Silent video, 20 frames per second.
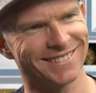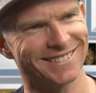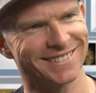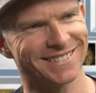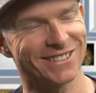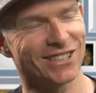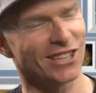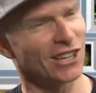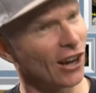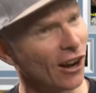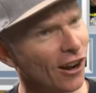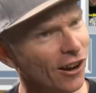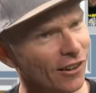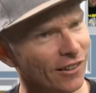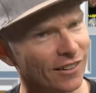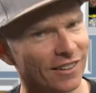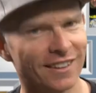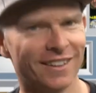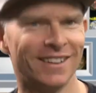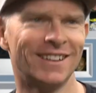you should
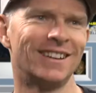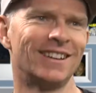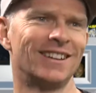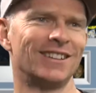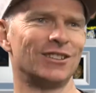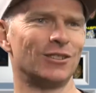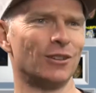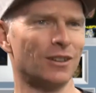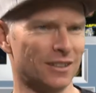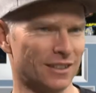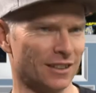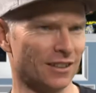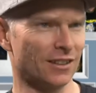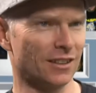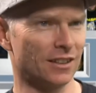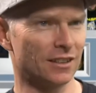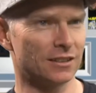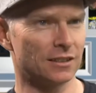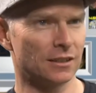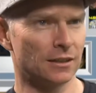go. Do you still
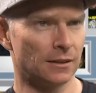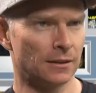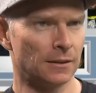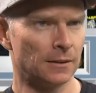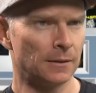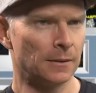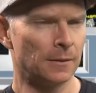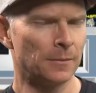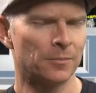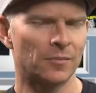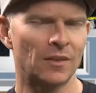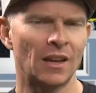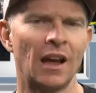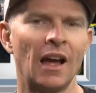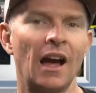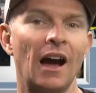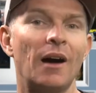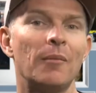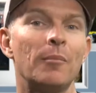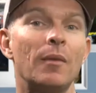go there? Do you still?
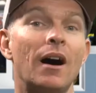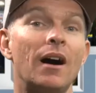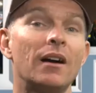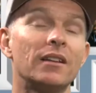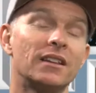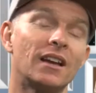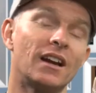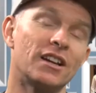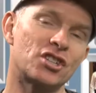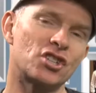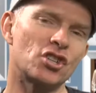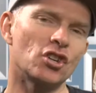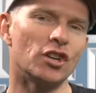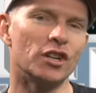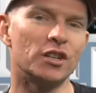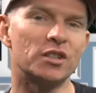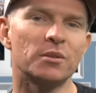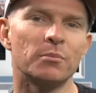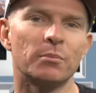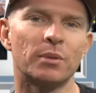Um, uh, yeah, I
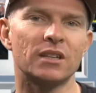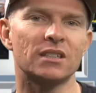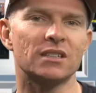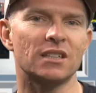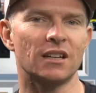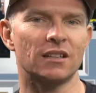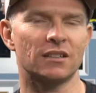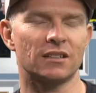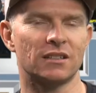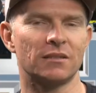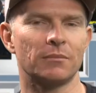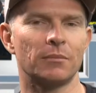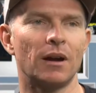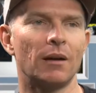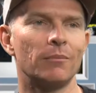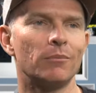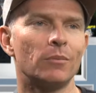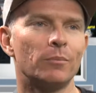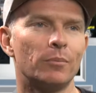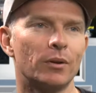should, but uh,
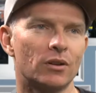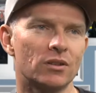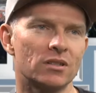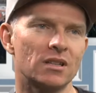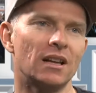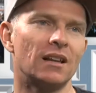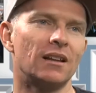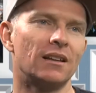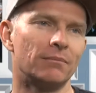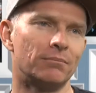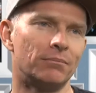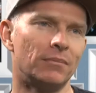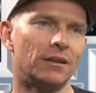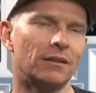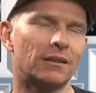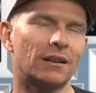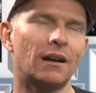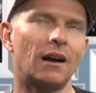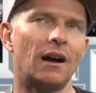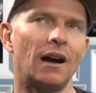um, because I
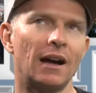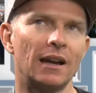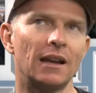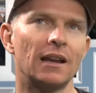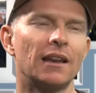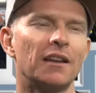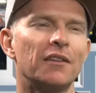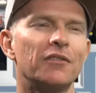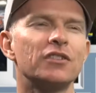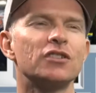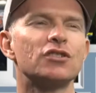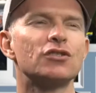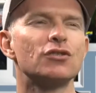kind of live in